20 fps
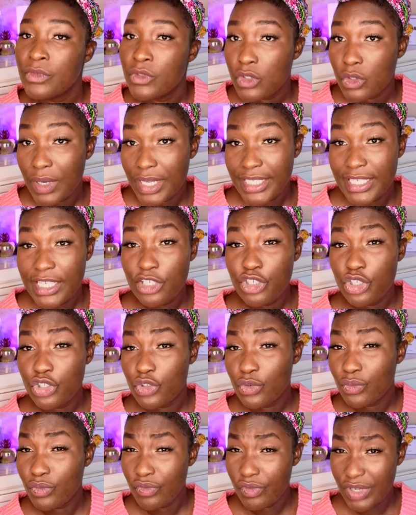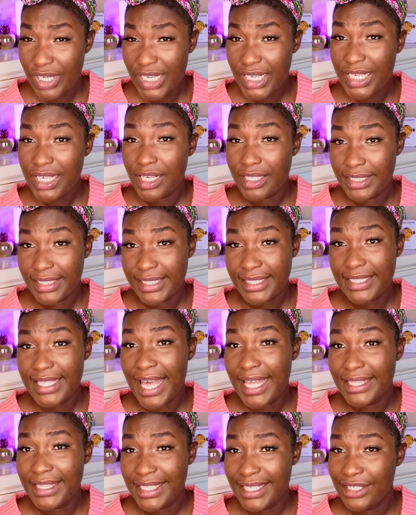So I need you to really
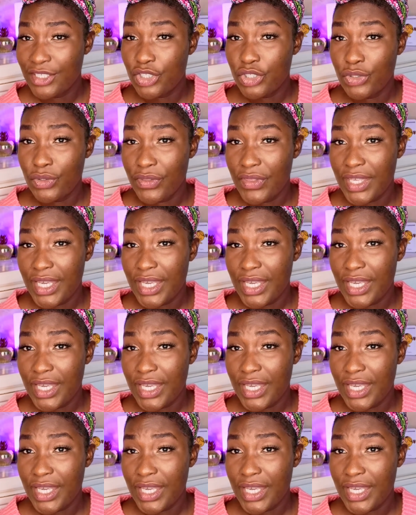understand these two